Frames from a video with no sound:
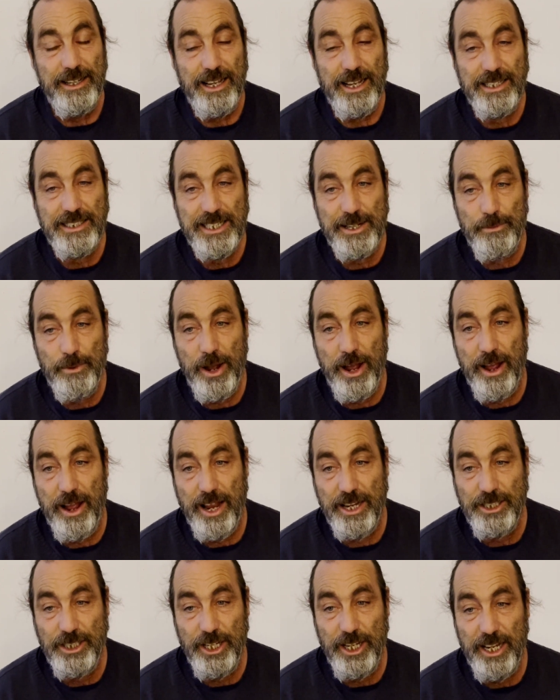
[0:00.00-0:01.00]
as it were,
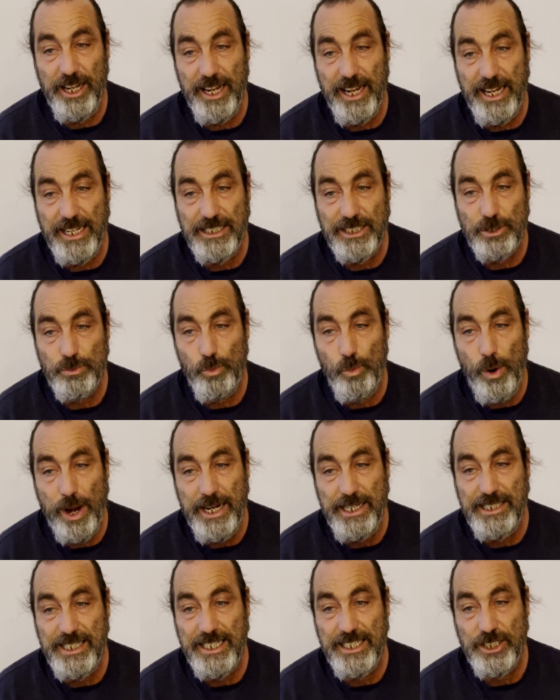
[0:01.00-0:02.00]
and it's
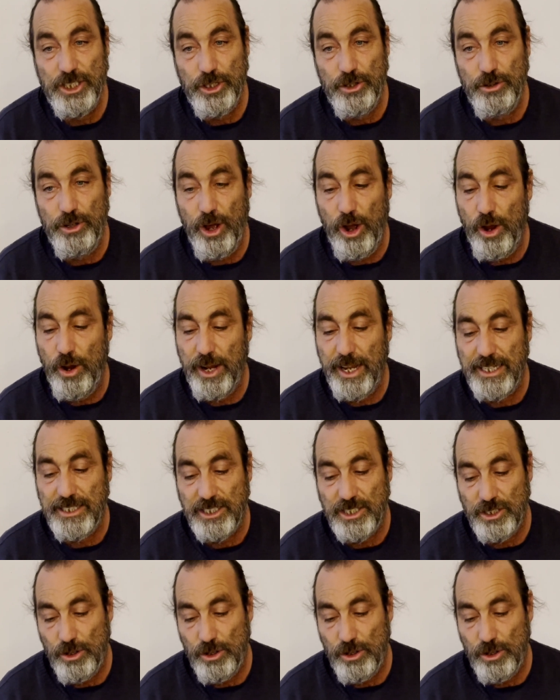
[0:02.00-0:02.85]
waiting too long.